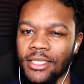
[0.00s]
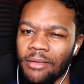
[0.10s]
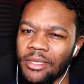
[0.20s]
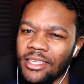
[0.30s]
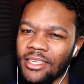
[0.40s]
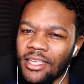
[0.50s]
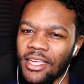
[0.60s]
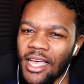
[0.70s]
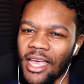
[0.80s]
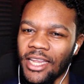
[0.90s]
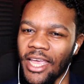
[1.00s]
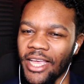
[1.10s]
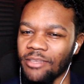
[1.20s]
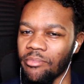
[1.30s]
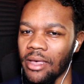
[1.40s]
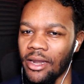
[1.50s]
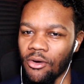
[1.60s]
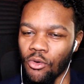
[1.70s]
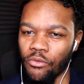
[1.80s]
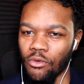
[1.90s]
except he kinda has
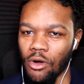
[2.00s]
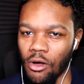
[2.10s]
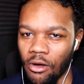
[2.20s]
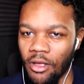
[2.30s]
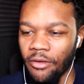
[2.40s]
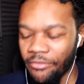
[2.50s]
better overall